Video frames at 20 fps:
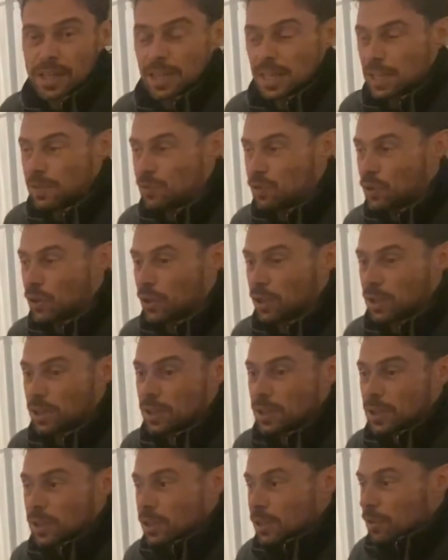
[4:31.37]
If you've got to
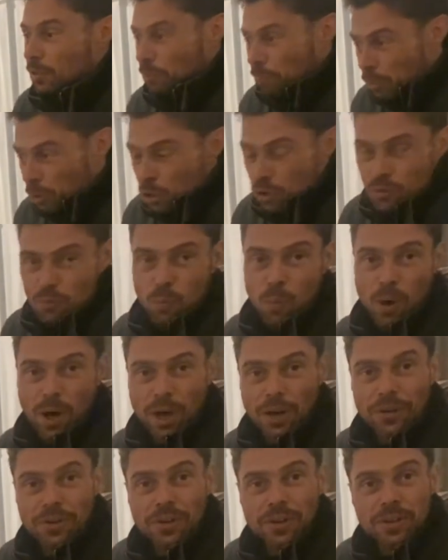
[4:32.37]
move
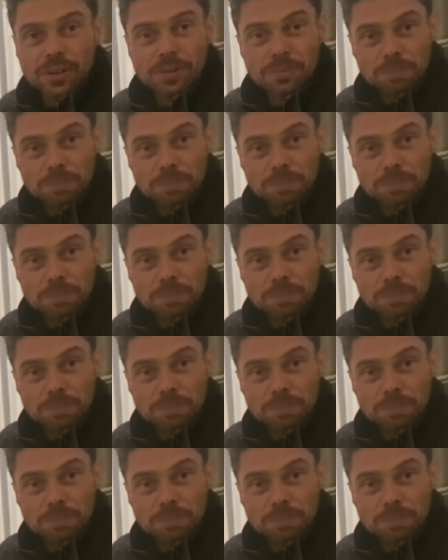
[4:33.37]
one,